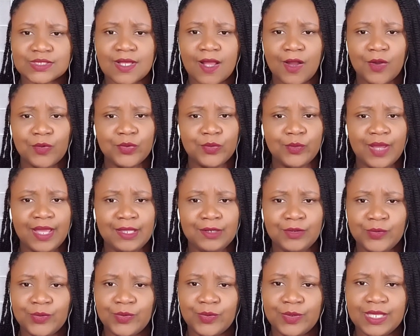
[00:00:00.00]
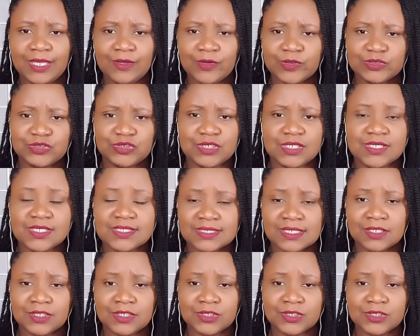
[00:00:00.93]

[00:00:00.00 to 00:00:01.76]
How do I know he or she is an